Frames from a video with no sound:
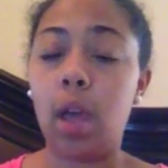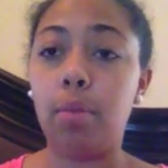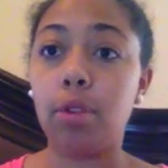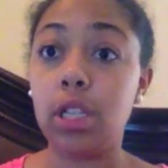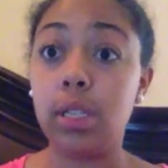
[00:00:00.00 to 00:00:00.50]

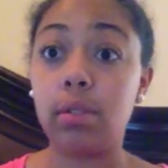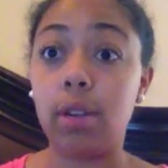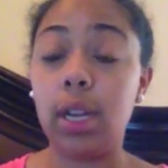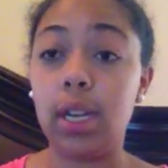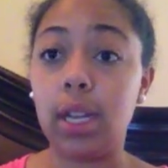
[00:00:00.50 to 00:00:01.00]

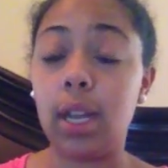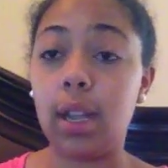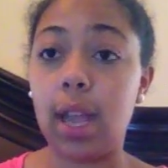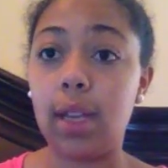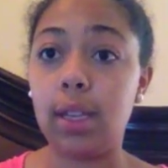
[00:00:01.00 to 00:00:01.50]
pre-screened and
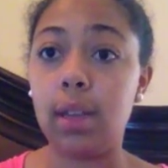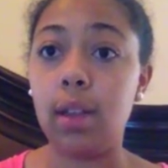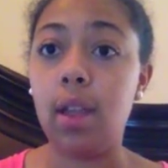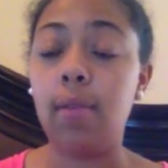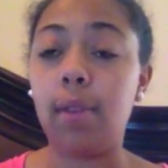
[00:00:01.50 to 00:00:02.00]
collected
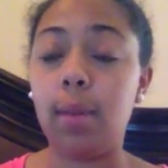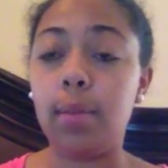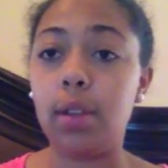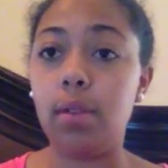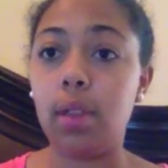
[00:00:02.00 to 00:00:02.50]
for them
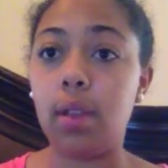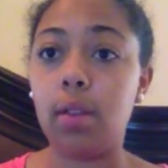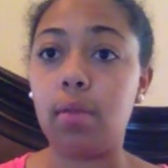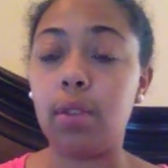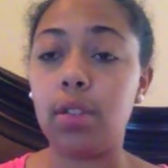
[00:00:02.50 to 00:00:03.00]
to do
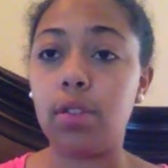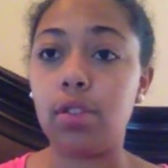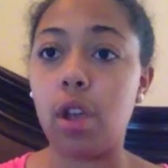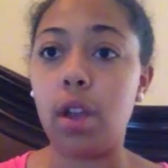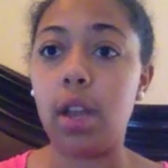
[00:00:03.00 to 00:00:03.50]
their research on,